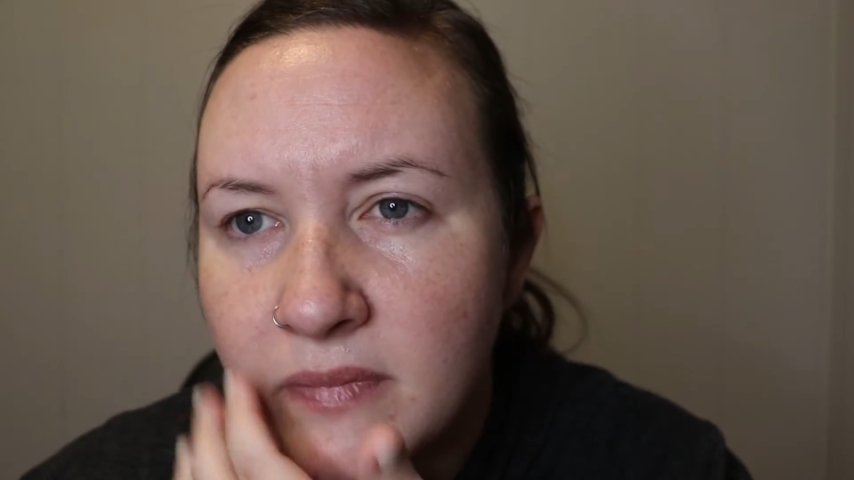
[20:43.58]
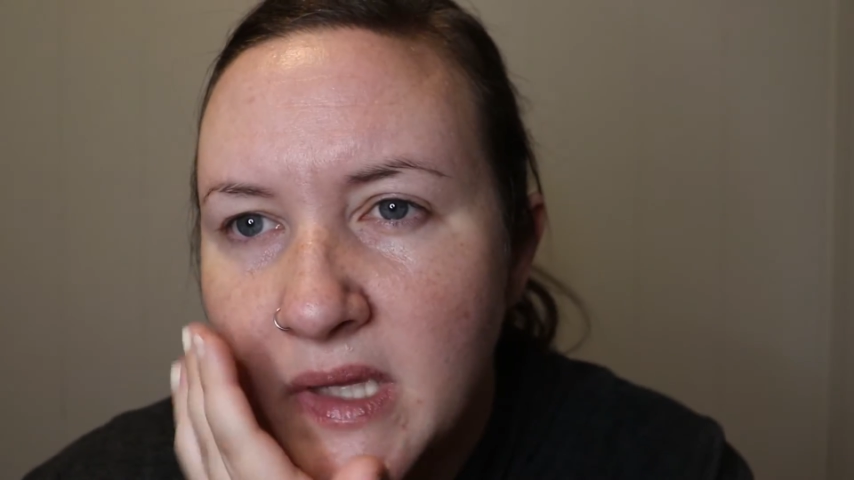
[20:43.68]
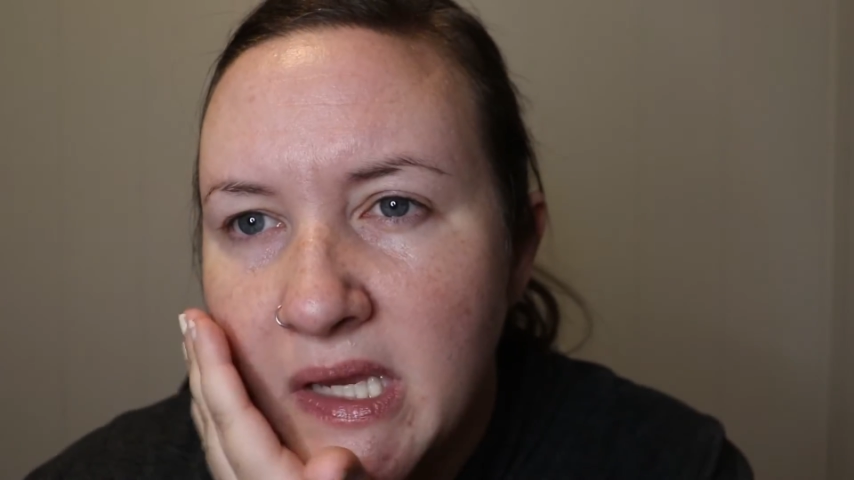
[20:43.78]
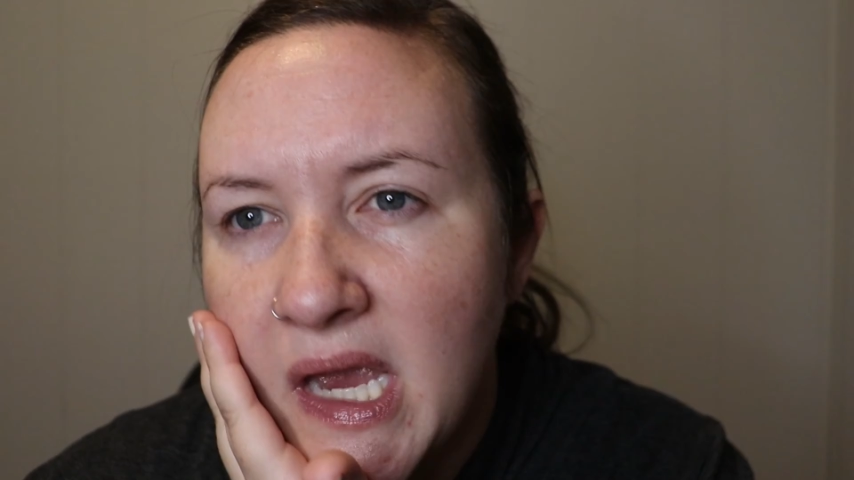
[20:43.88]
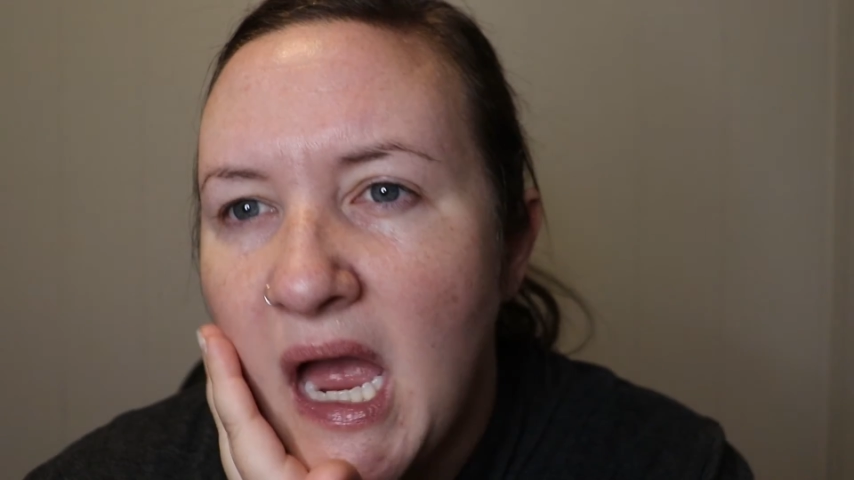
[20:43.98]

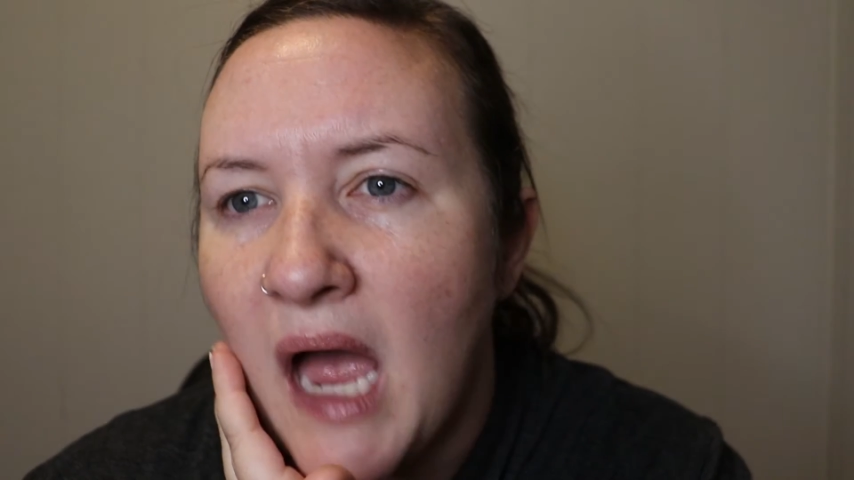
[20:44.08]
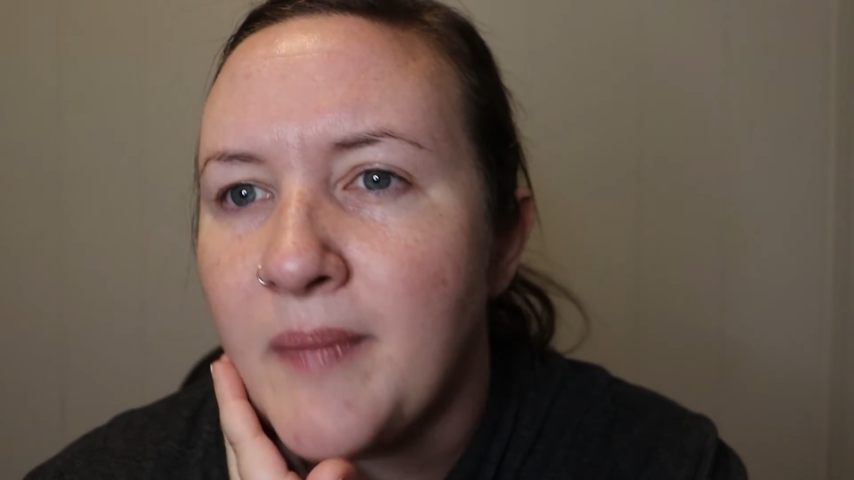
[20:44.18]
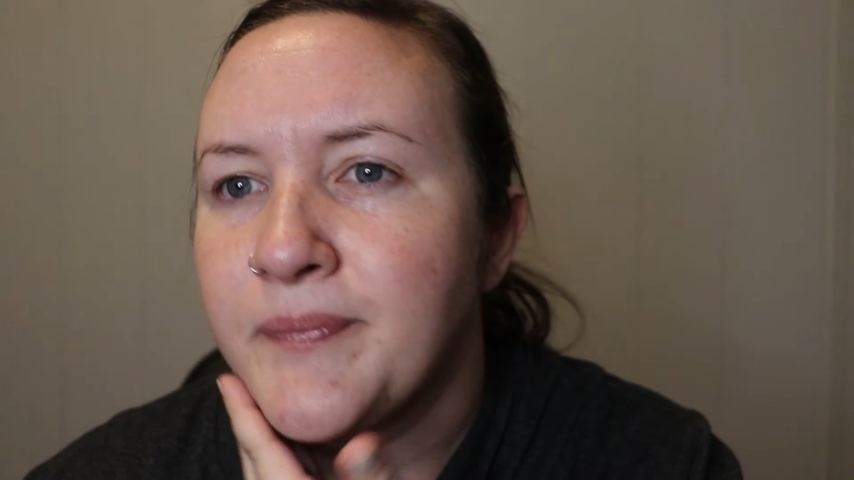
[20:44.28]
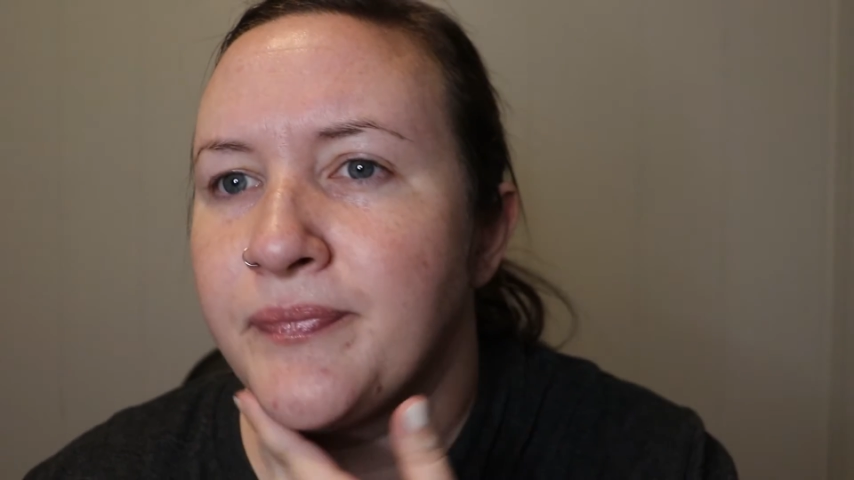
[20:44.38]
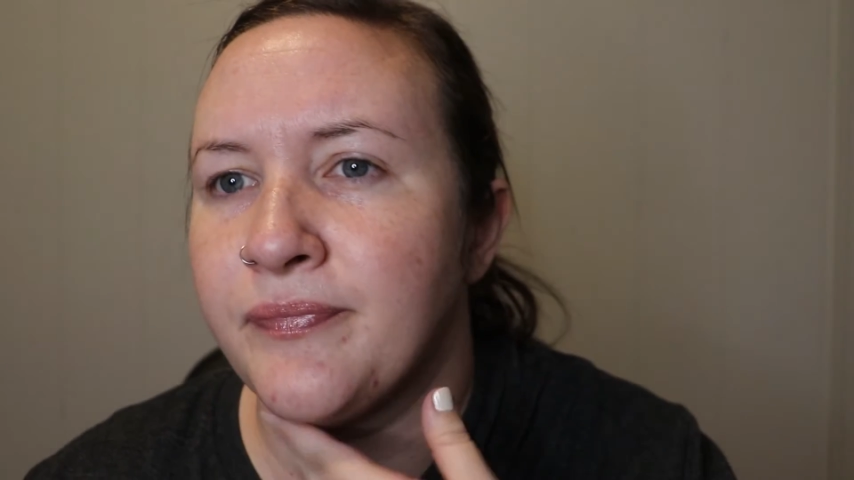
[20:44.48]
Yeah.
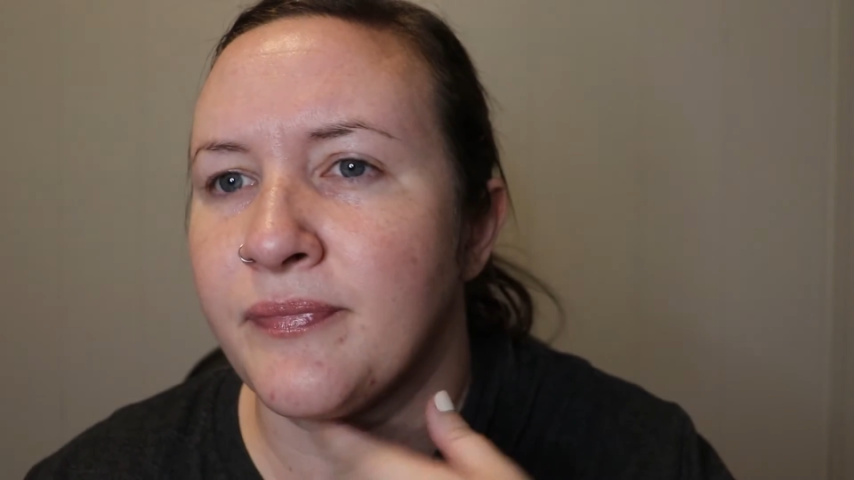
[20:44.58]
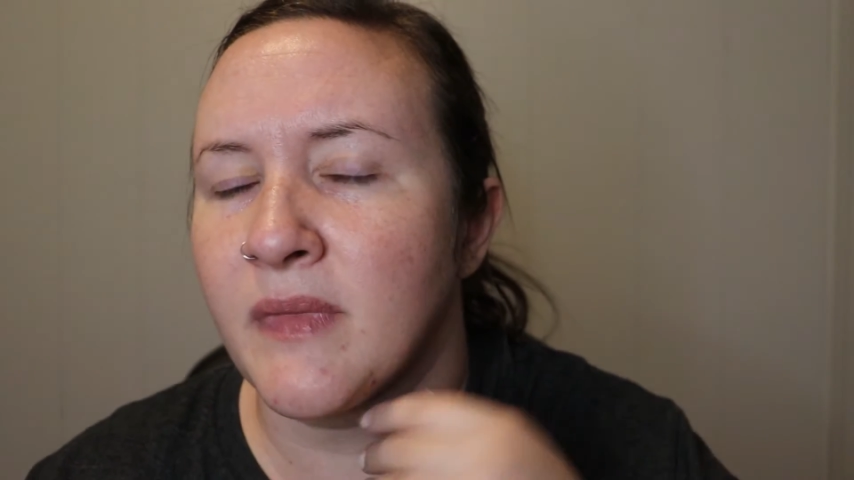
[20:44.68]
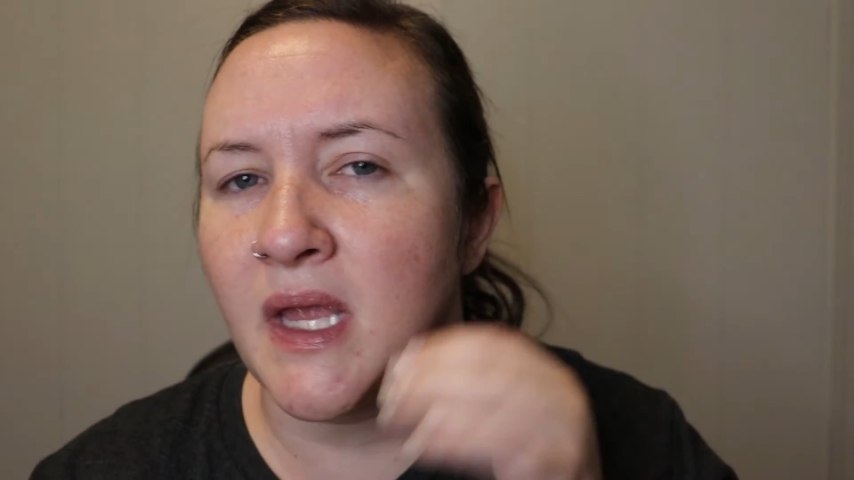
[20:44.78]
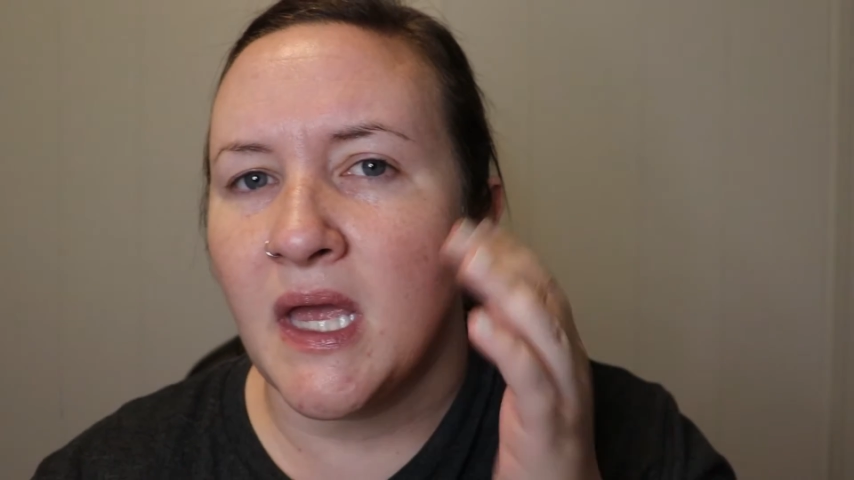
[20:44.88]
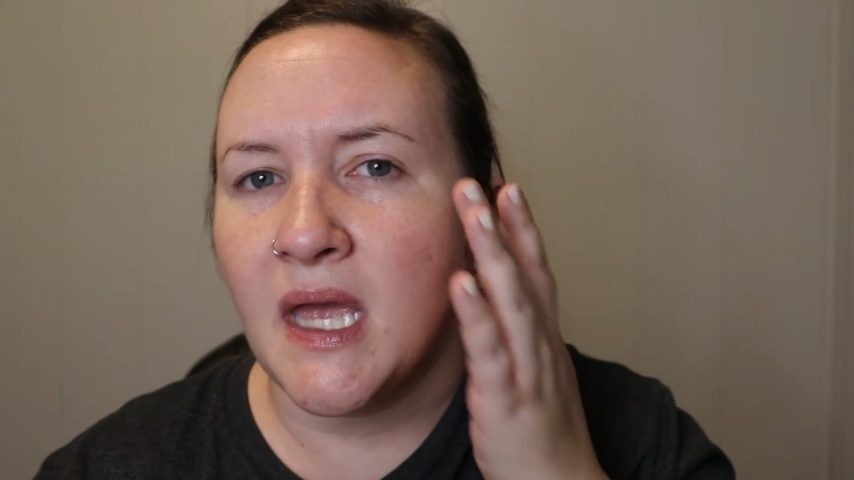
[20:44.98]

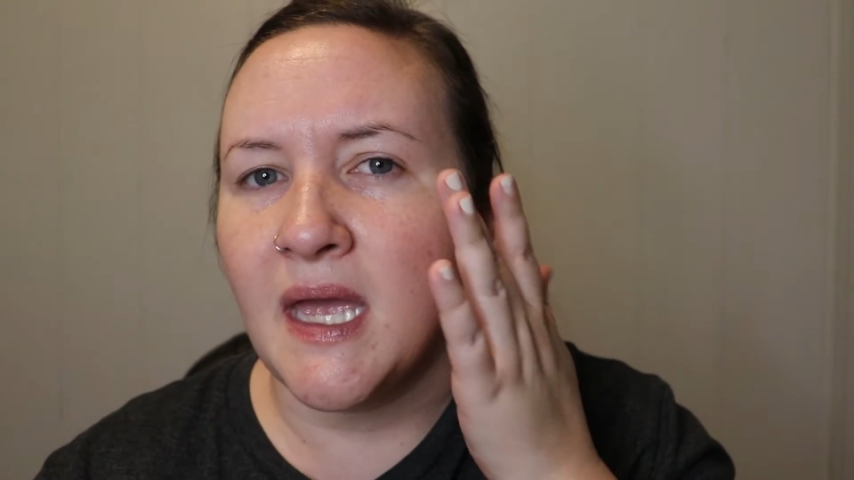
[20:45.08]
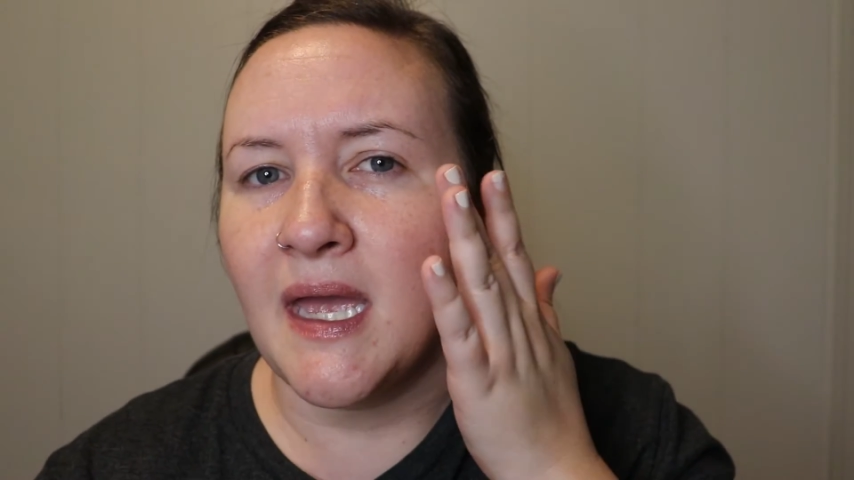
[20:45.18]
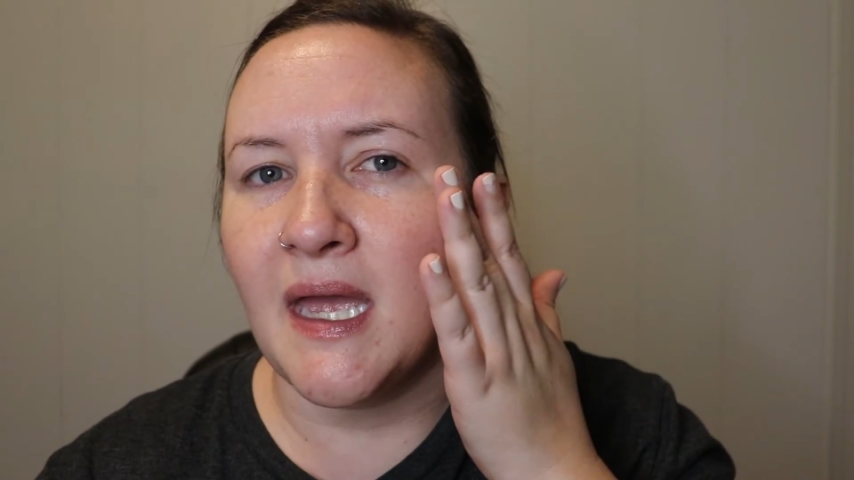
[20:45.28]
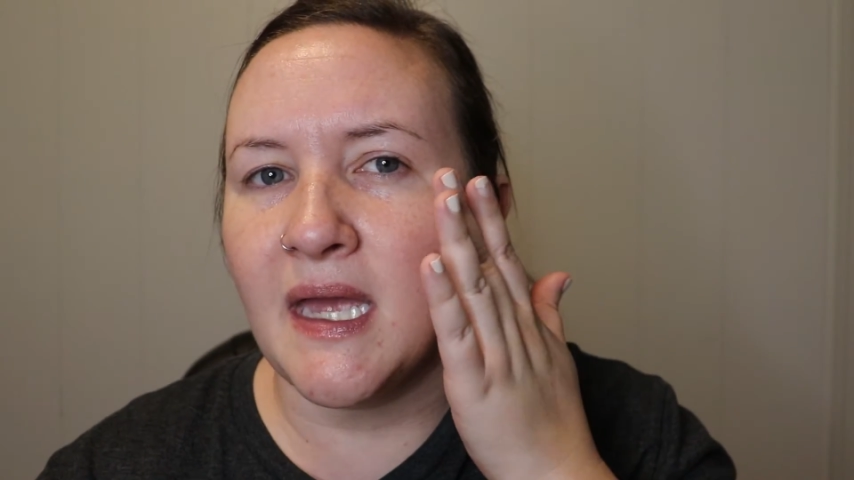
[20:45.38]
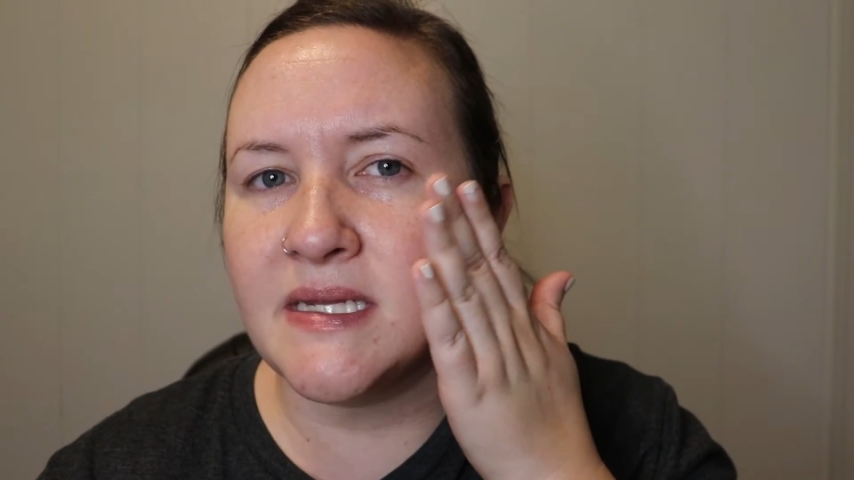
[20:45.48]

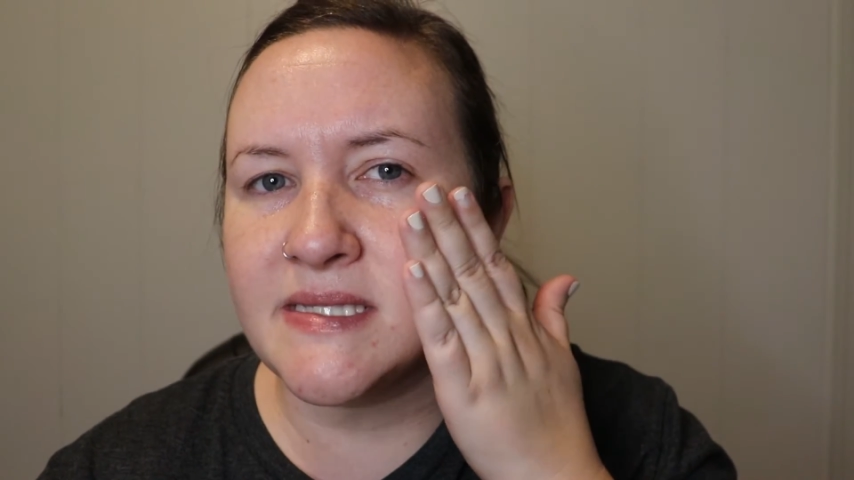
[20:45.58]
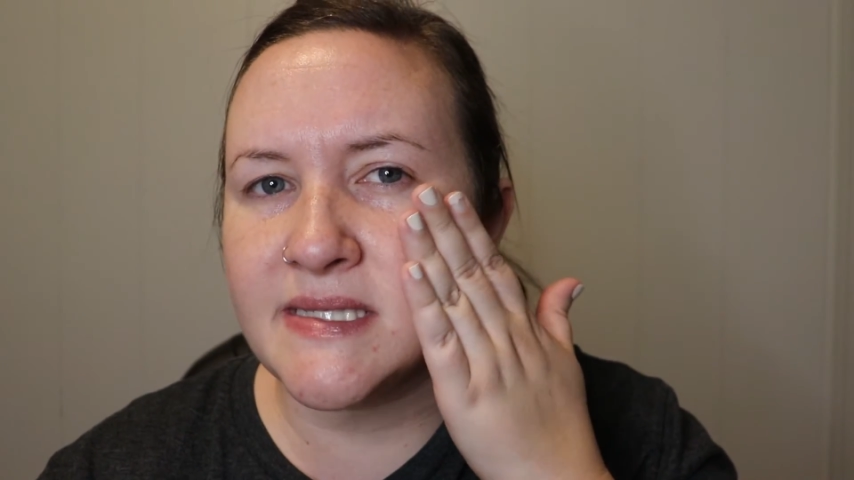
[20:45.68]
It